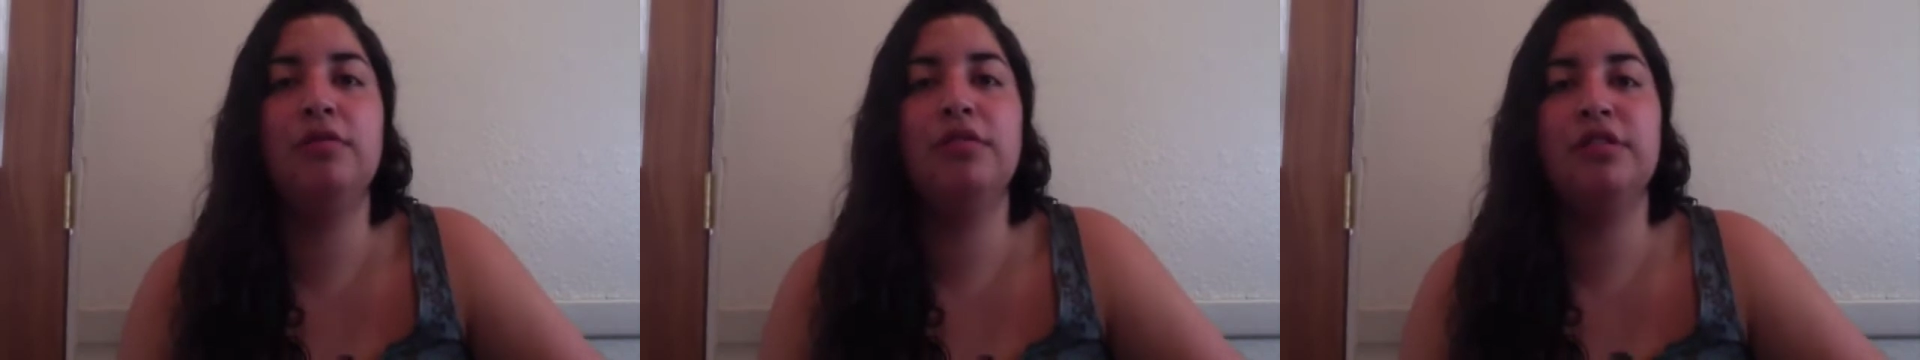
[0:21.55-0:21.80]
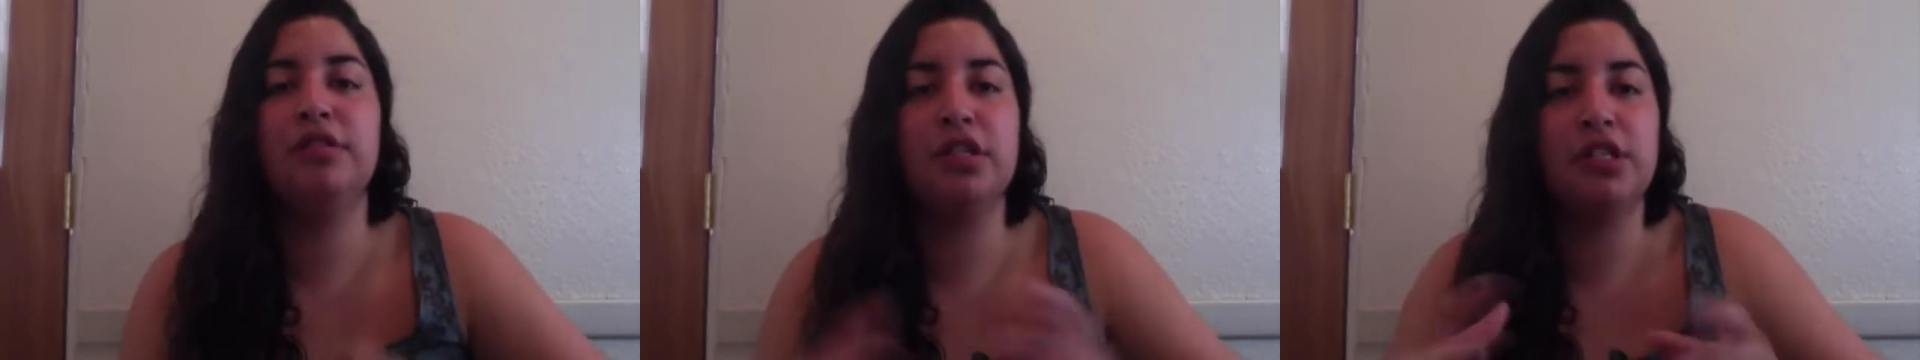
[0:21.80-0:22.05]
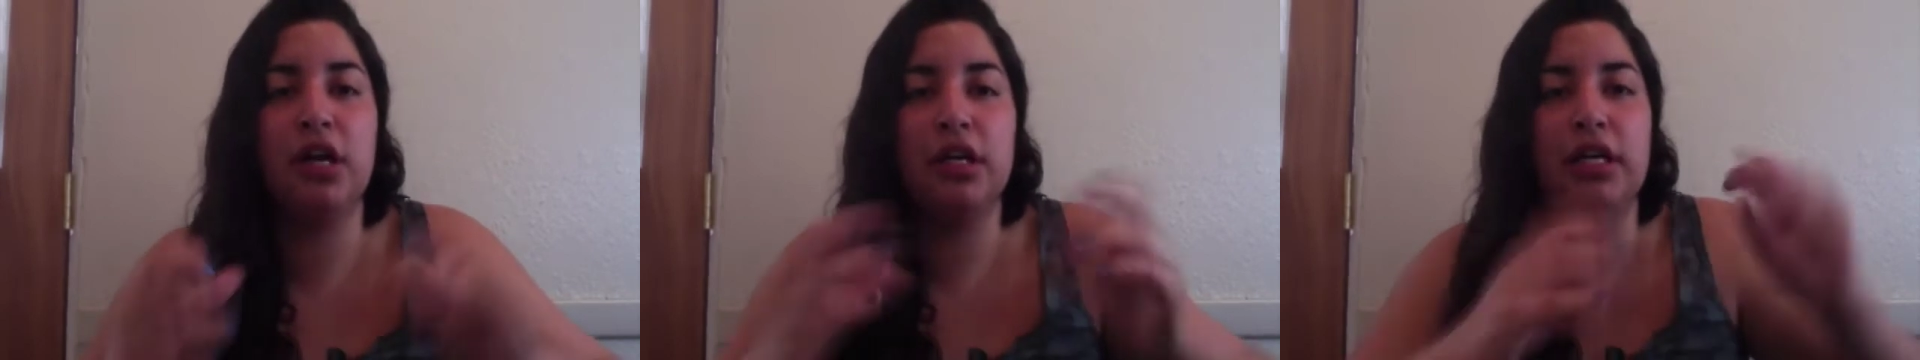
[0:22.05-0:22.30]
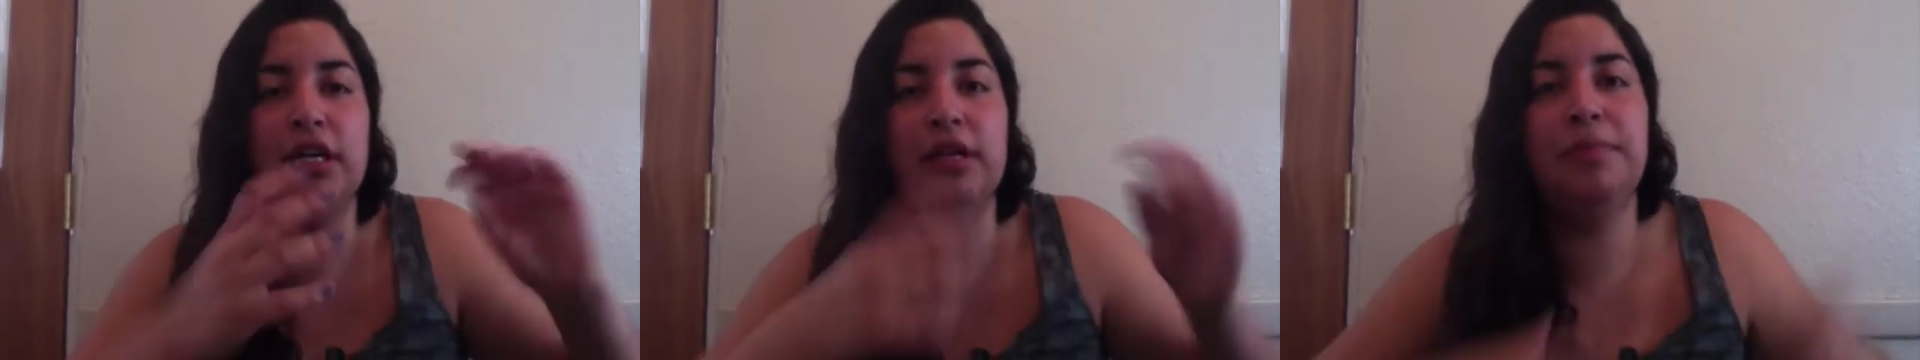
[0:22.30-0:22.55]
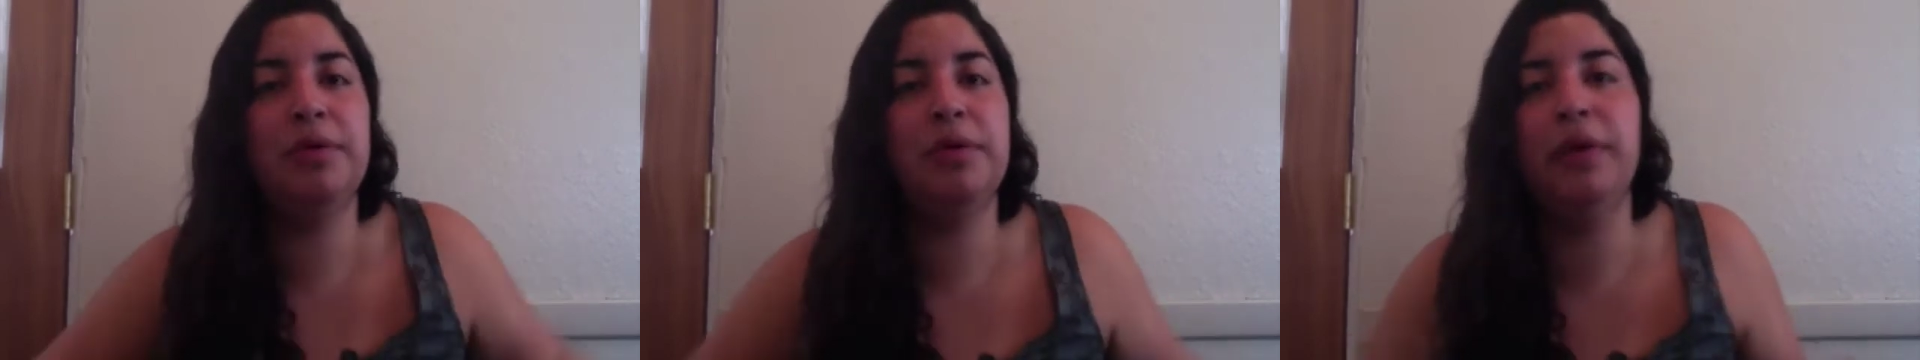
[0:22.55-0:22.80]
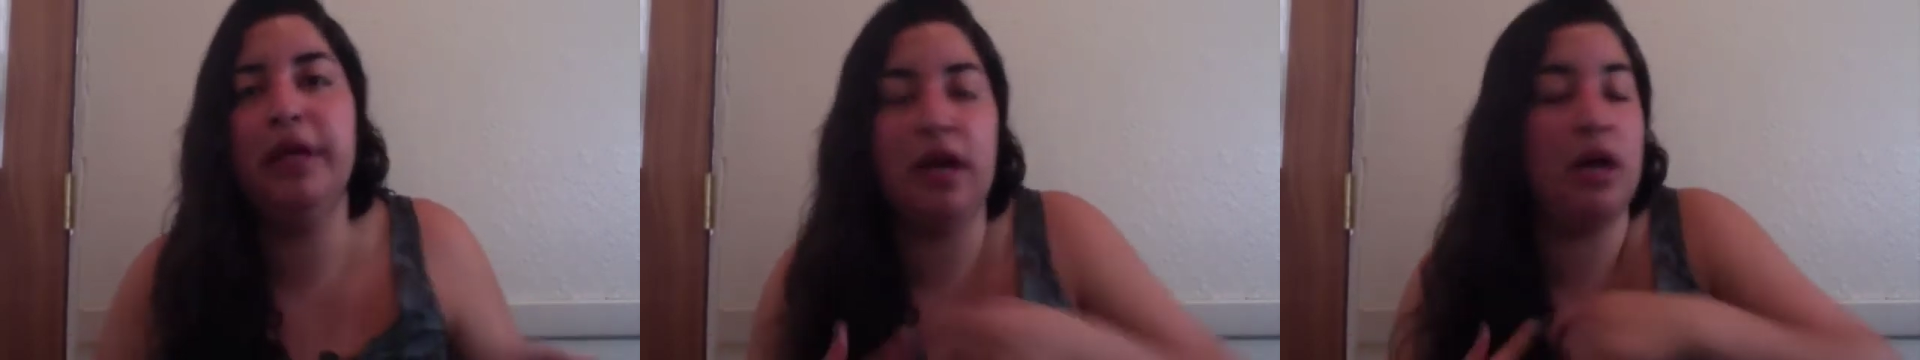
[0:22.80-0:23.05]
start talking, put a
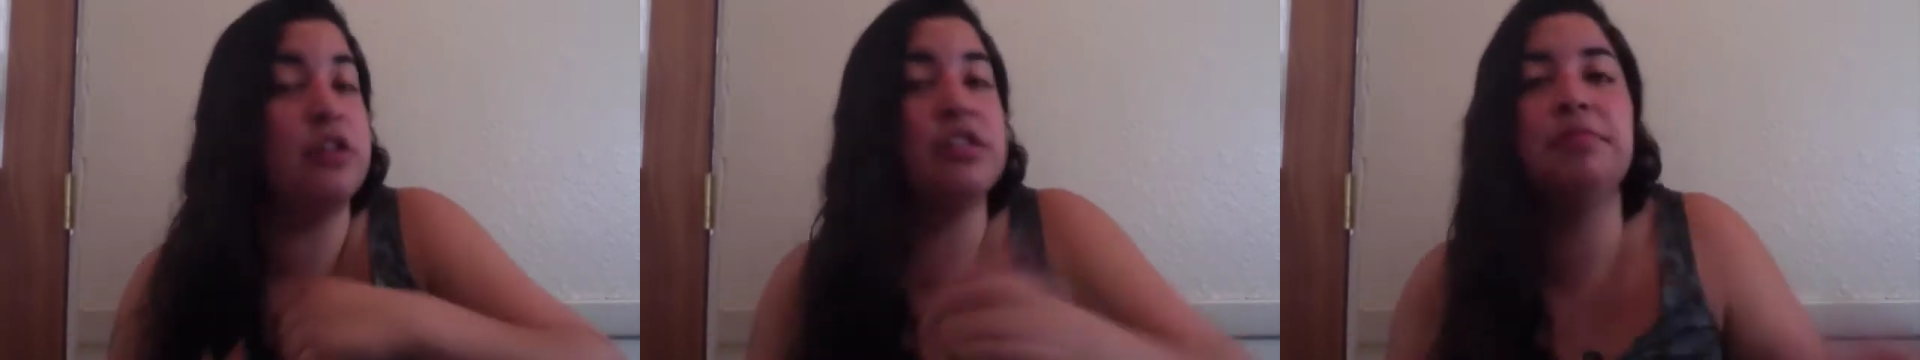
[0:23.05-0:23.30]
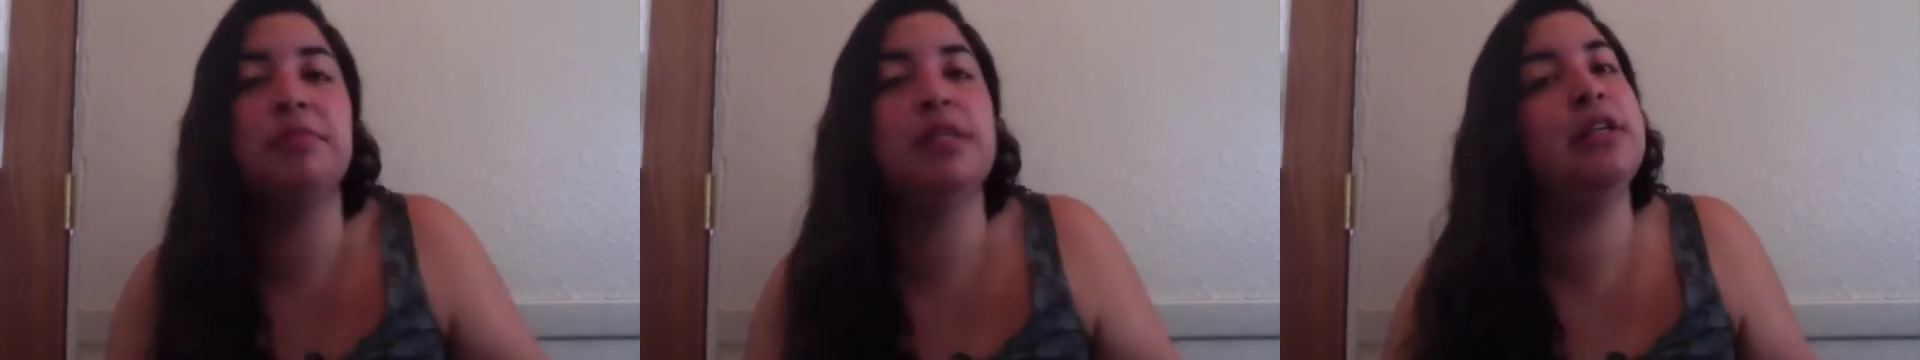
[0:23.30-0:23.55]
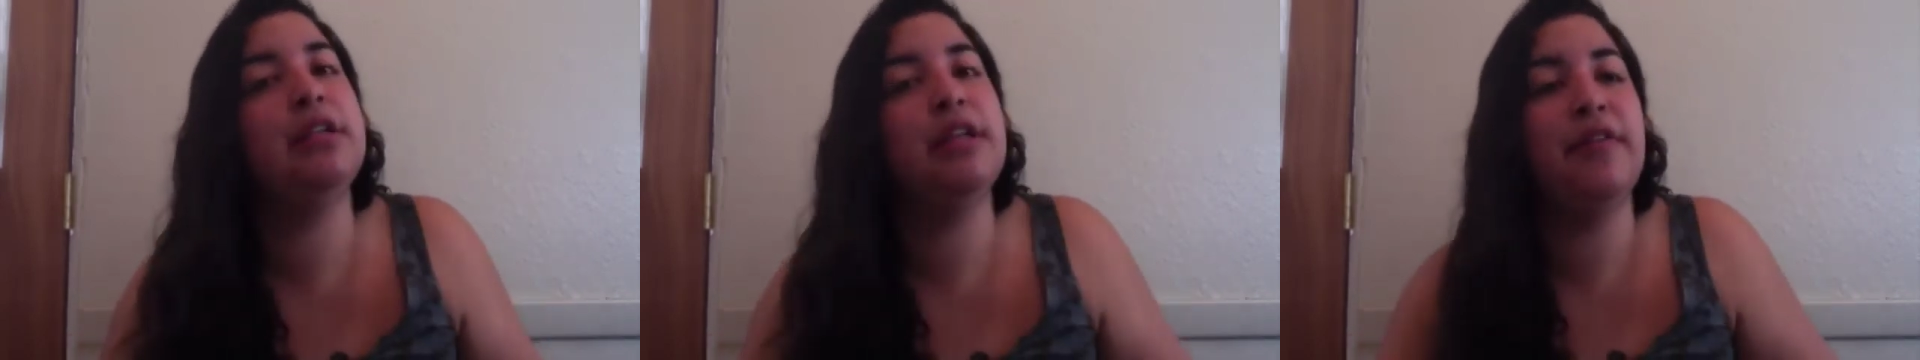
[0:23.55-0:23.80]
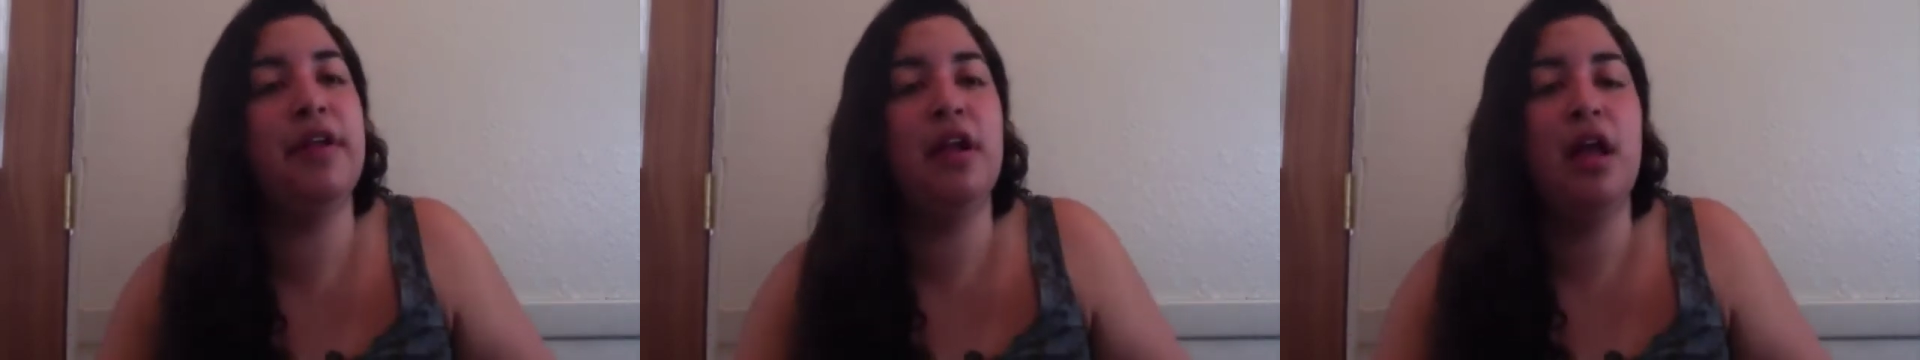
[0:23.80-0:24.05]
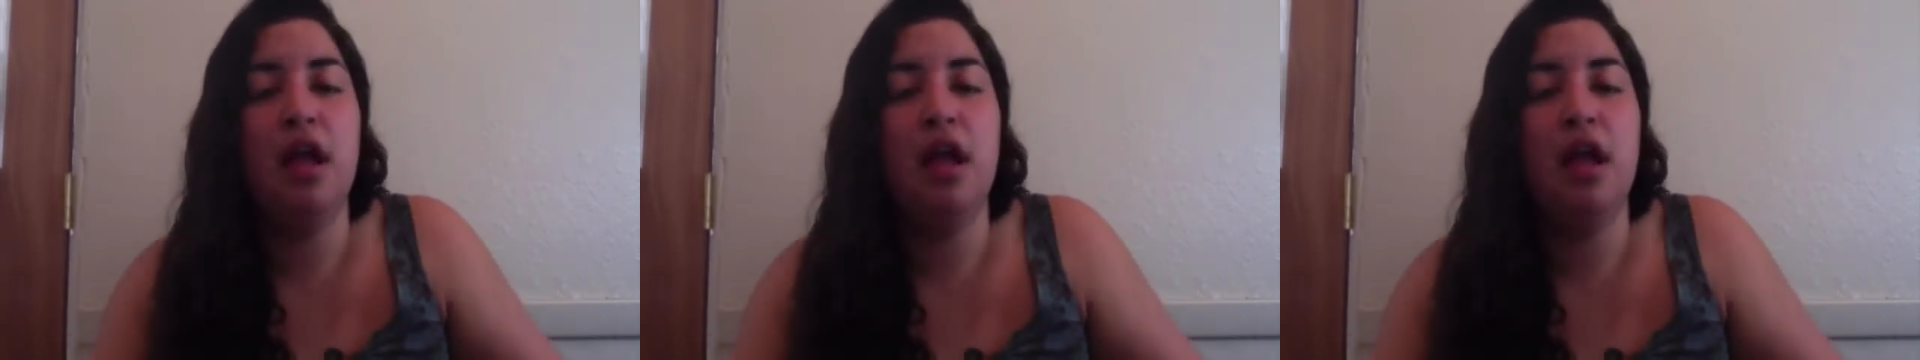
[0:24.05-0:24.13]
wig on or something, and then